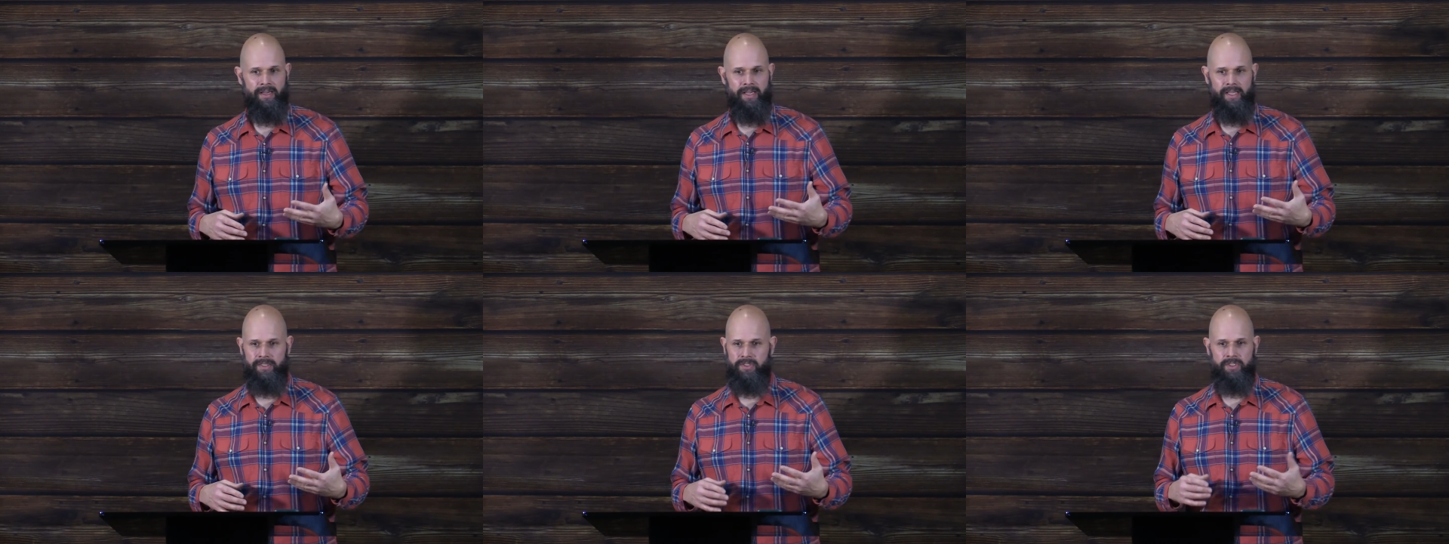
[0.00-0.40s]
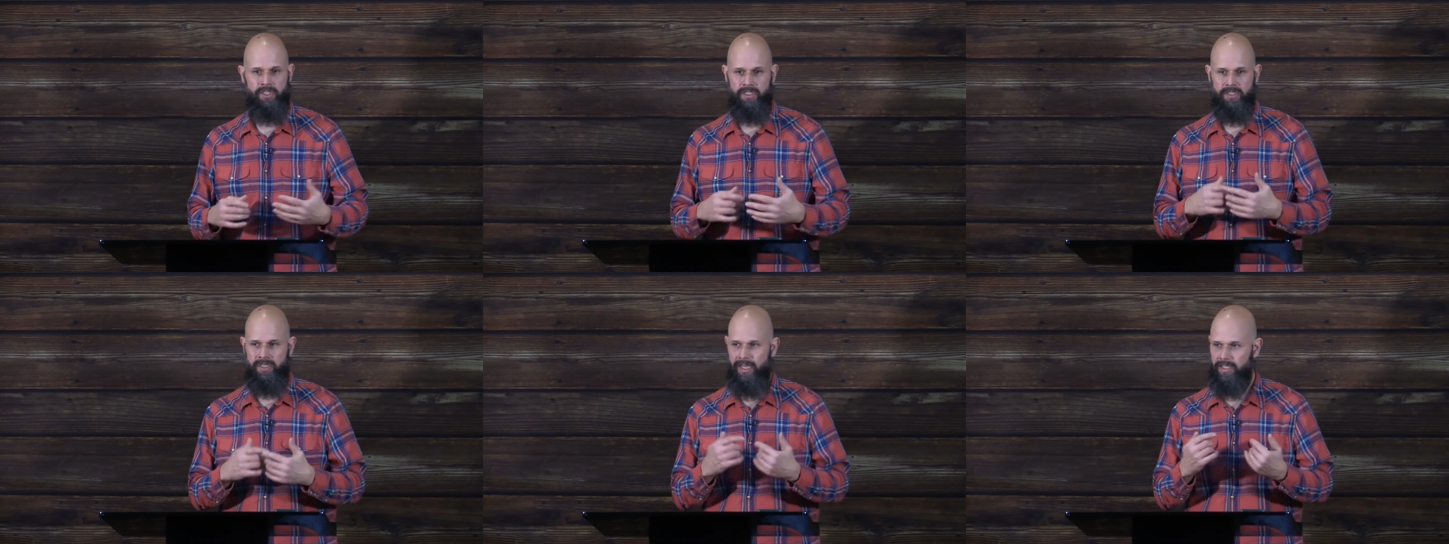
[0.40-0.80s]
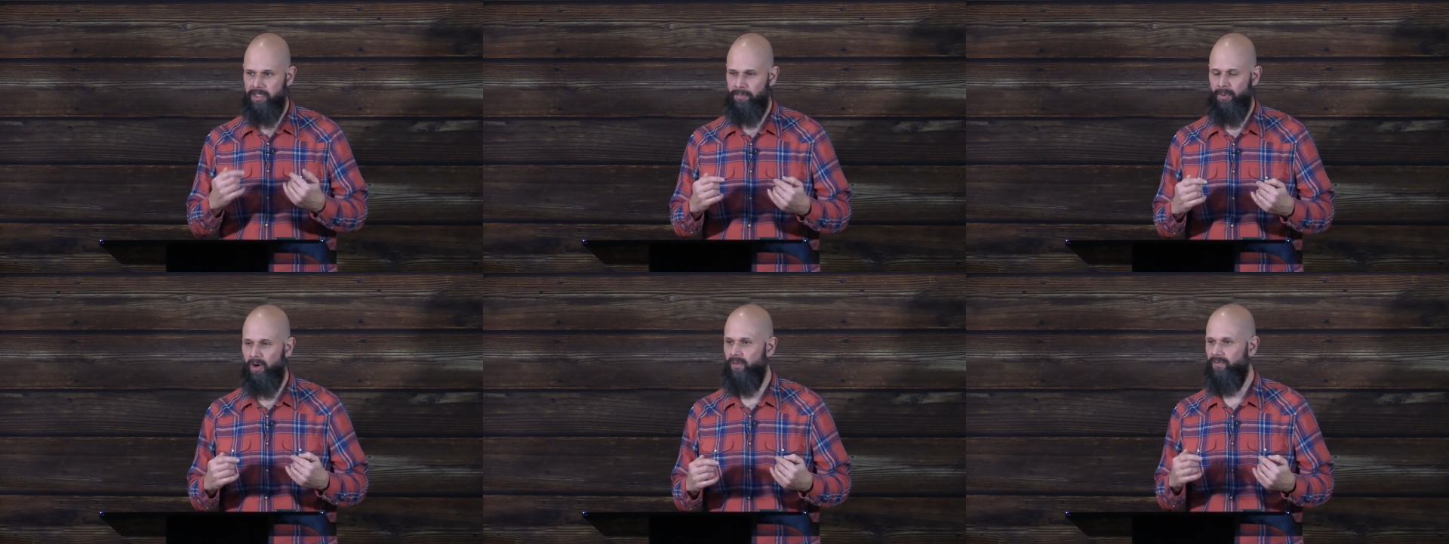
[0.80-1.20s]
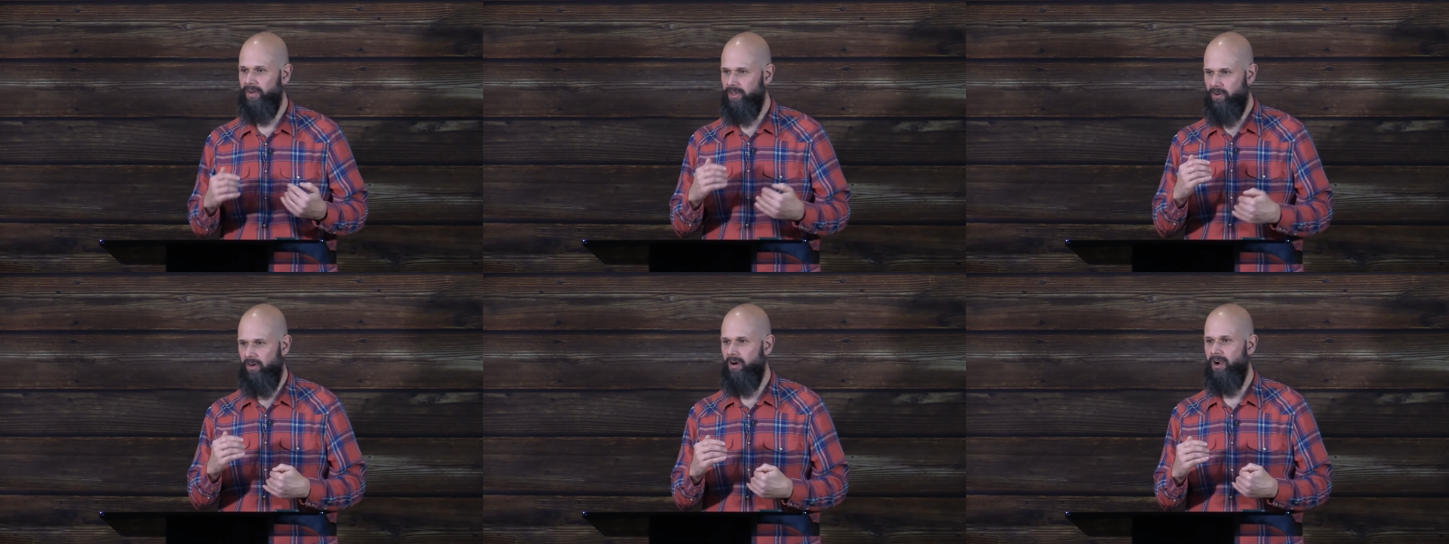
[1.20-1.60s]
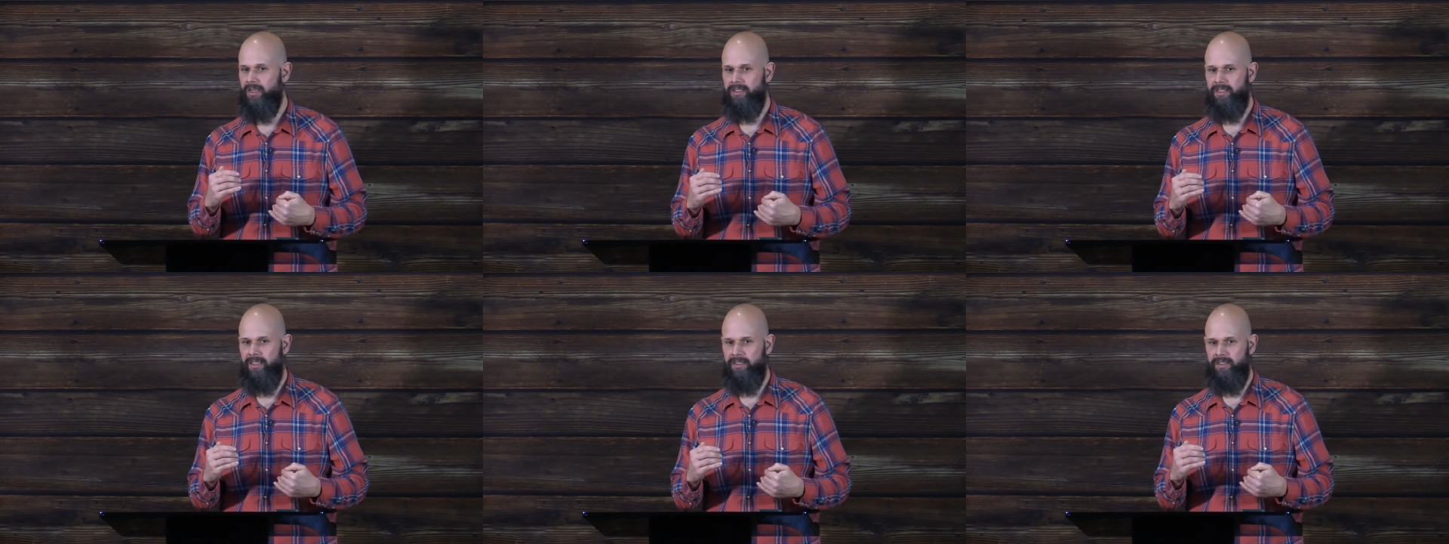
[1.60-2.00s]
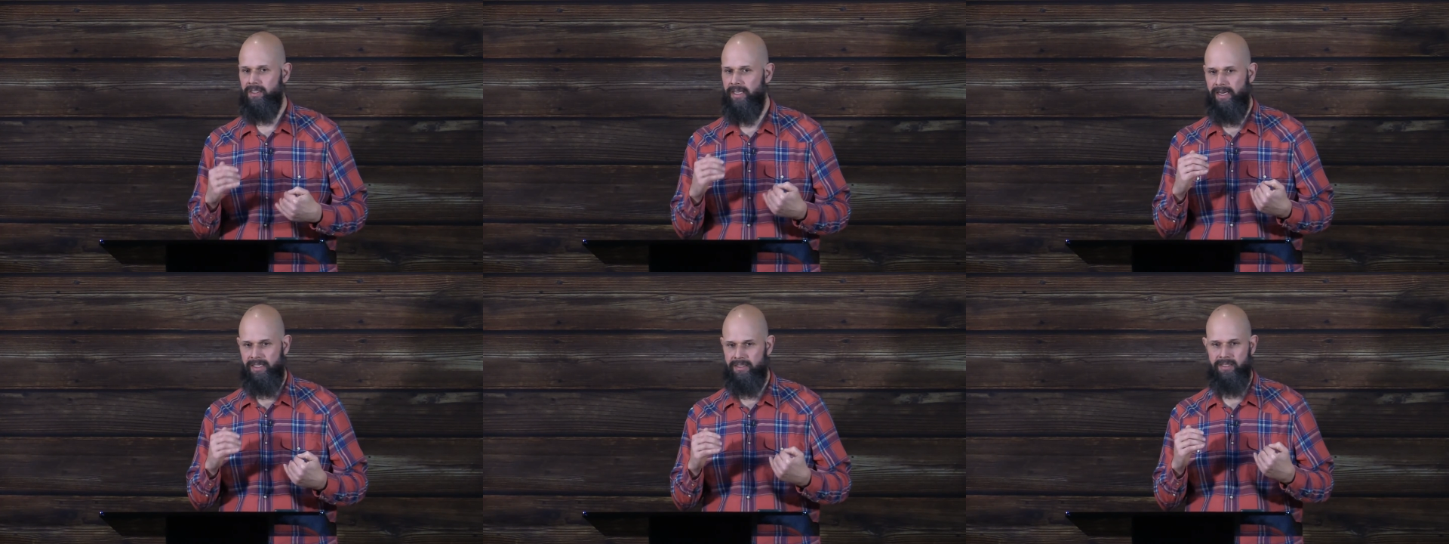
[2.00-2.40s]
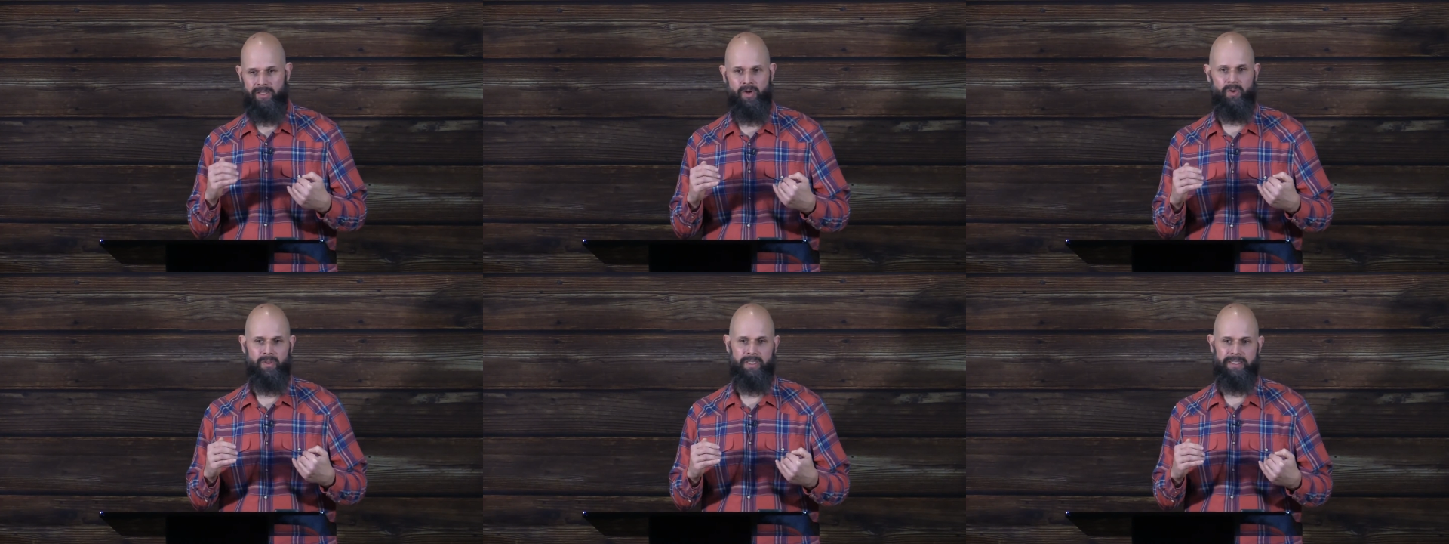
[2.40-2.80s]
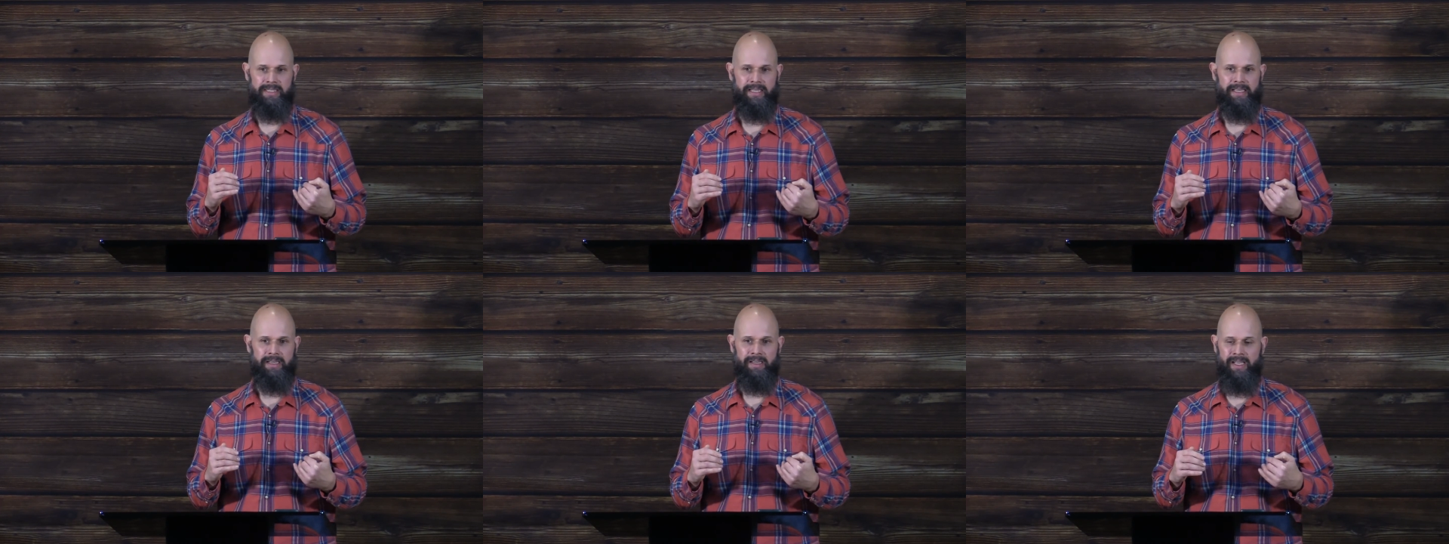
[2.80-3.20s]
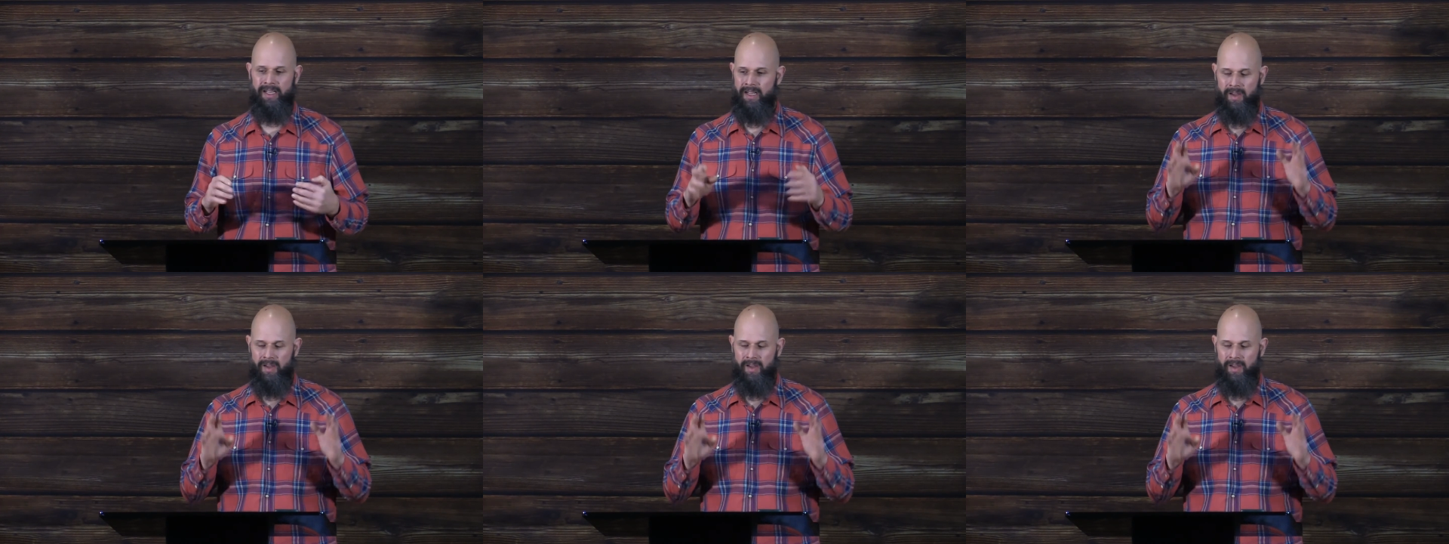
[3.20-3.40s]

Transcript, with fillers: it's just, it's a perfect cross. It's, it is the coolest thing.